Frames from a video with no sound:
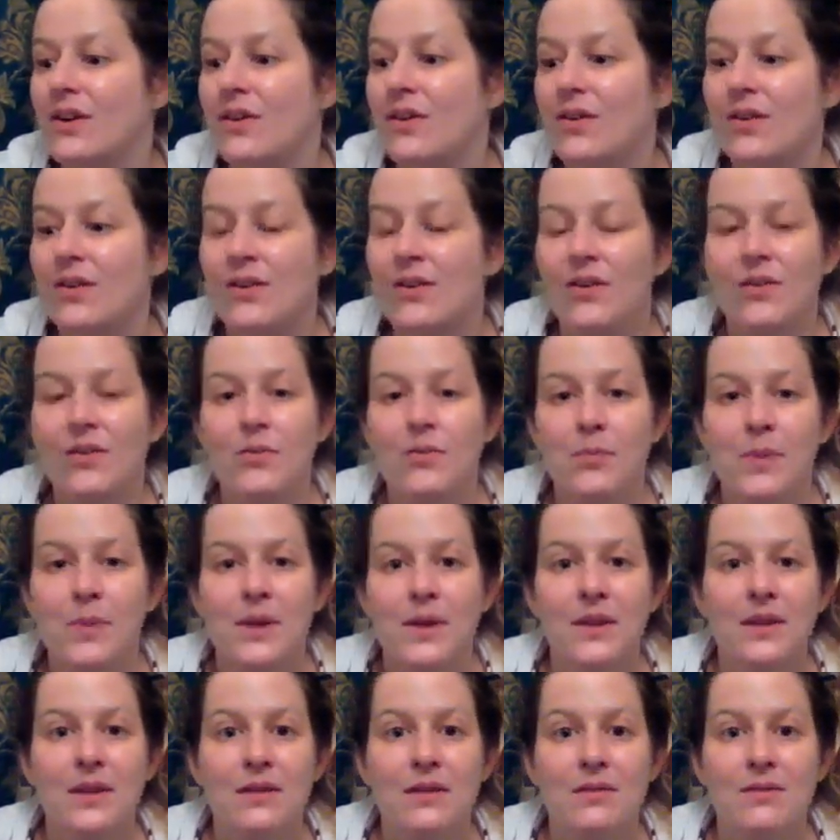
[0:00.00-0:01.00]
I've
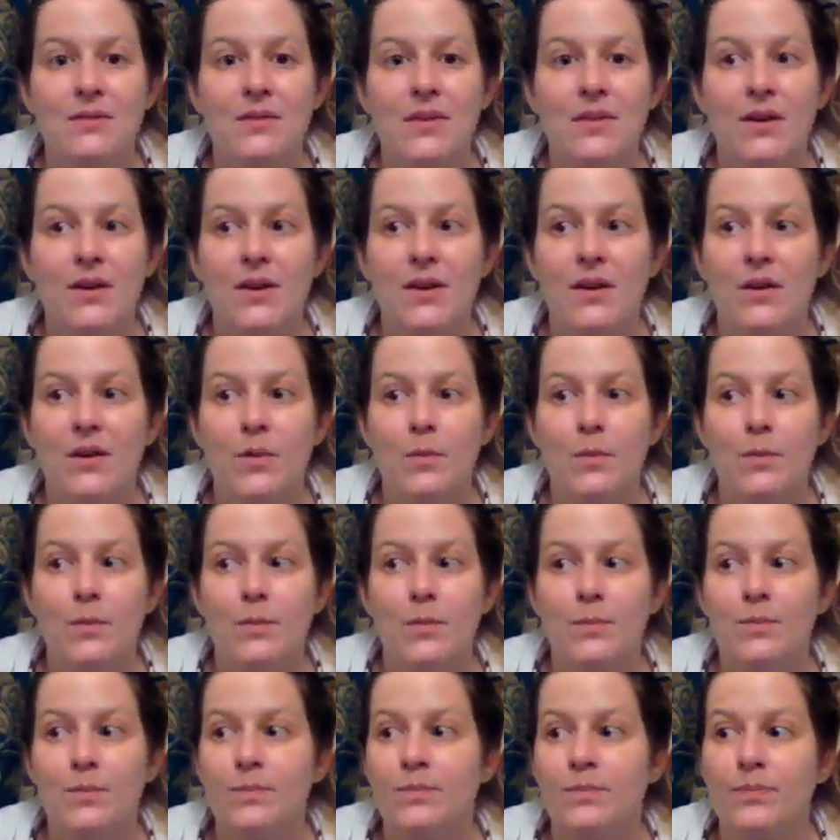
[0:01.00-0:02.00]

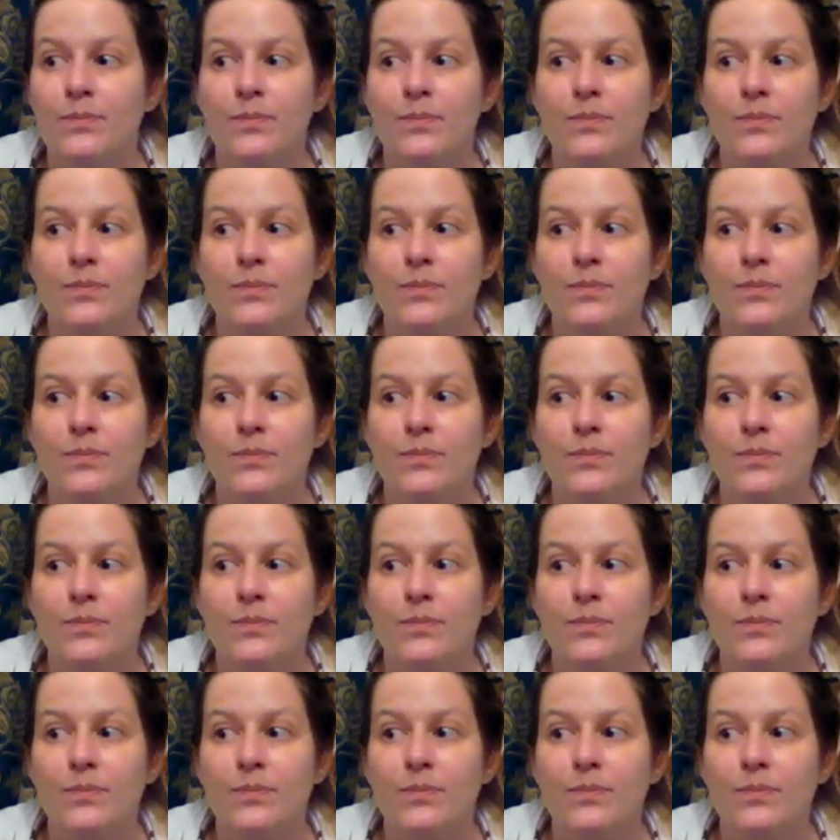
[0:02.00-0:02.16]
been